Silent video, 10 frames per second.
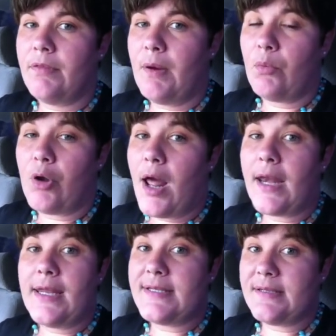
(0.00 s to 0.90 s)
that were not
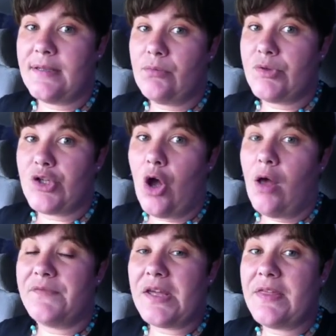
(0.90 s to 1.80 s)
easily
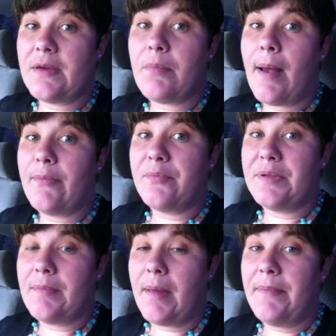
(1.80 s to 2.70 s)
resolved. I think
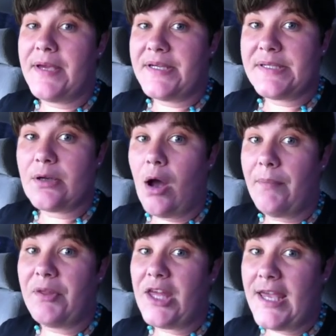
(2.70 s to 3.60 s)
probably my biggest
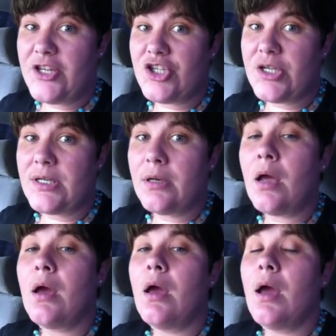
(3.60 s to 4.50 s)
complication
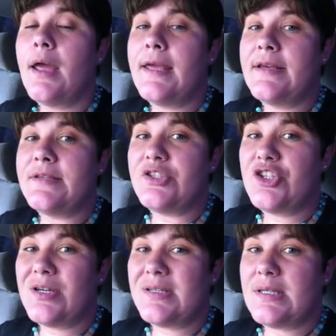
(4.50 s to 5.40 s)
is
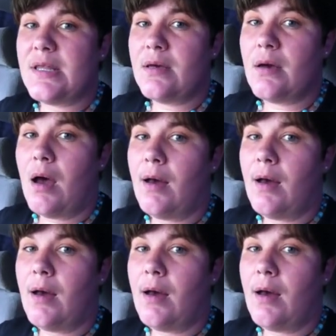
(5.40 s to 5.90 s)
just I've